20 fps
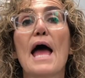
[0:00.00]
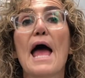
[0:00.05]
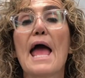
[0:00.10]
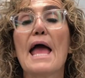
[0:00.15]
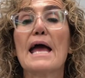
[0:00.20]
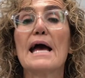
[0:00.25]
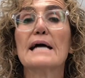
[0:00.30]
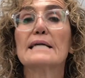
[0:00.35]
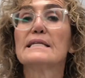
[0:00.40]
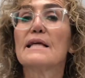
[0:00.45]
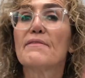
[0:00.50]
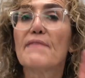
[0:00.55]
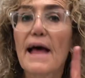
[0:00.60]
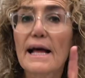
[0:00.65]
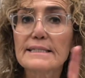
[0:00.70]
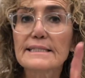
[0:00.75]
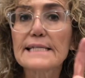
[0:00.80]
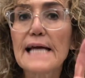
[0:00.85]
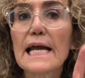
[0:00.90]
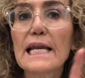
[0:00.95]
And
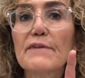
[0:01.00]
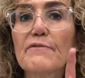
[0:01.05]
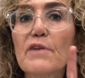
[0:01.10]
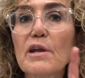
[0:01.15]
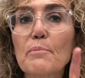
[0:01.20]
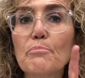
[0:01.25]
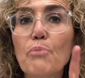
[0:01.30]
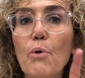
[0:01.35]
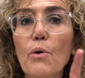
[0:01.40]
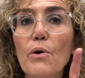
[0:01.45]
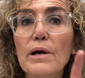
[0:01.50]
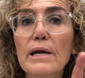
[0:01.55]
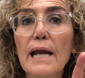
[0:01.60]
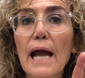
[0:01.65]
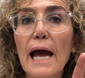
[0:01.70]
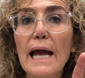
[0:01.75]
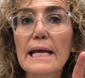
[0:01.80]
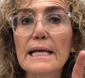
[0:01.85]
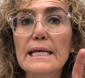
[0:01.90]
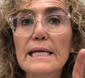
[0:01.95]
that's kind of an
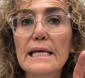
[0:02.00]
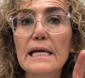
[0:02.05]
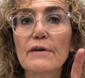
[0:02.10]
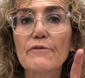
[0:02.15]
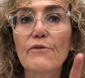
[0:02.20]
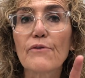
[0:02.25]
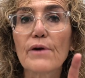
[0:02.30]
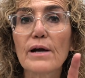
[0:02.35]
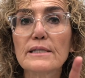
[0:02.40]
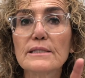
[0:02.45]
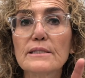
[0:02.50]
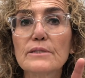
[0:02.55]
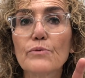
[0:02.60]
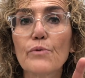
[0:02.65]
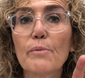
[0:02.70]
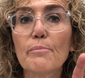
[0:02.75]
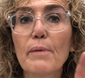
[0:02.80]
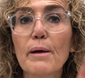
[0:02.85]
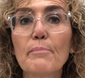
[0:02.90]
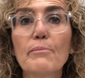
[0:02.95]
important idea for us to
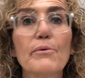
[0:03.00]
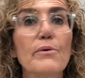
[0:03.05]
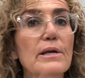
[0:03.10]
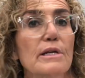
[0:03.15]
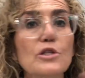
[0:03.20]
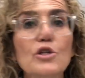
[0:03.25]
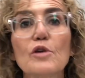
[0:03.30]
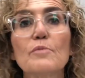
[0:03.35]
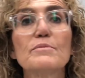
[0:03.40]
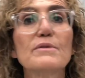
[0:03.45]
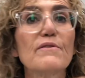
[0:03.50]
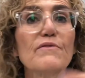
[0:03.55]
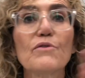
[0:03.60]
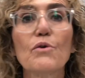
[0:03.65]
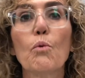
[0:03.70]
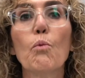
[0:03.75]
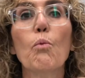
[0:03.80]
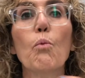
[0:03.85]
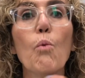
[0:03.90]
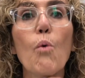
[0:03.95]
remember in terms of
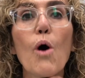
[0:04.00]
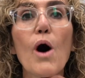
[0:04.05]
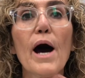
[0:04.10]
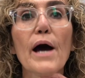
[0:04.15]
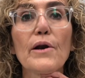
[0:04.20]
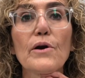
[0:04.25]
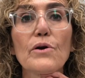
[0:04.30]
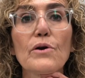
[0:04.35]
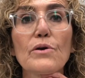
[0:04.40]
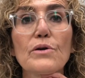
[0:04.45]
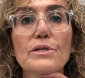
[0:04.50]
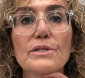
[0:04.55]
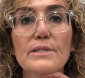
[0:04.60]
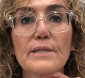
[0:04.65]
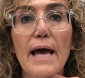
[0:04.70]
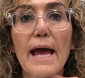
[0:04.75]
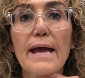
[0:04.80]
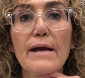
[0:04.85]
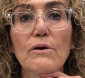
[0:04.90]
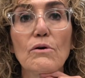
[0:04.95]
the water
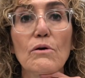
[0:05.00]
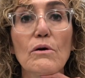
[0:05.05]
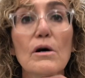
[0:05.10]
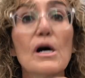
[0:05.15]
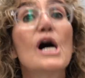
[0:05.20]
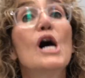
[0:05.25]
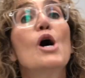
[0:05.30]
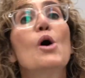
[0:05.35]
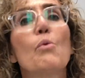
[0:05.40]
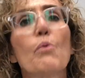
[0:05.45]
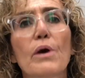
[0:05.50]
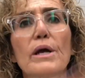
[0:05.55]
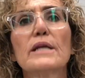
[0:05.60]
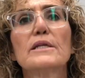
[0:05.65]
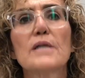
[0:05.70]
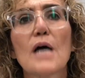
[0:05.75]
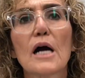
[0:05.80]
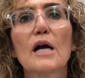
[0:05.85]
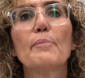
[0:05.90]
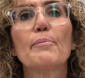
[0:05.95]
cycle. We're going
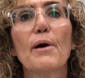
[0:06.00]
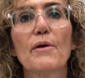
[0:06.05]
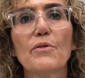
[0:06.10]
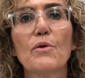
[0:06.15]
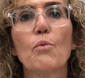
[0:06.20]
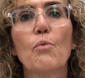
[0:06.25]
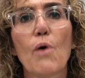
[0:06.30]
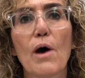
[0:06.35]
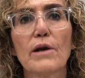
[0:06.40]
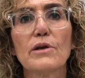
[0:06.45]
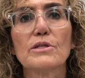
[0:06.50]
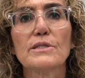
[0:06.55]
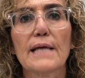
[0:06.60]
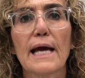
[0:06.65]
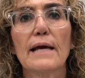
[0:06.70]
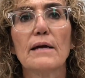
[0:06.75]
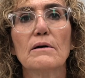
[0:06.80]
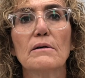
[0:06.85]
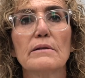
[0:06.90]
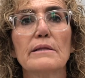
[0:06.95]
to talk about the water
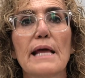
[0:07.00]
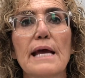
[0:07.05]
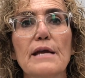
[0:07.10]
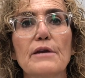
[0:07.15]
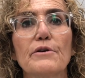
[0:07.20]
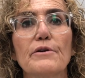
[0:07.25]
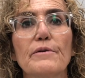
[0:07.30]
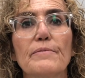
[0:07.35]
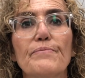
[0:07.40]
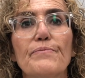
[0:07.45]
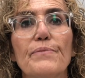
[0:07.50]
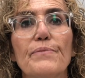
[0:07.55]
cycle later.